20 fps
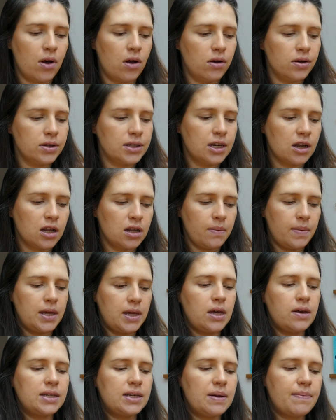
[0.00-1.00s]
also going to be
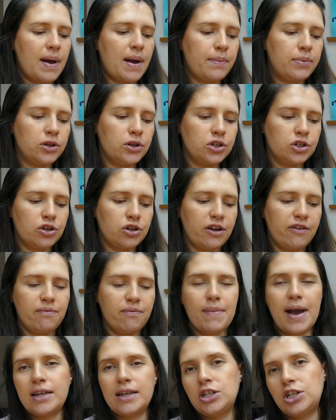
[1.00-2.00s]
using my Blunt Truth
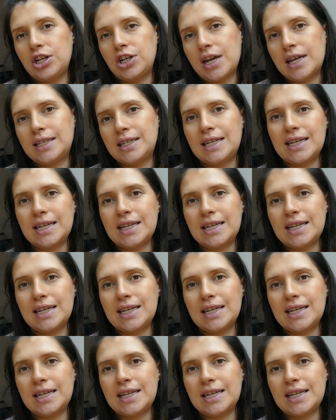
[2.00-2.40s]
messages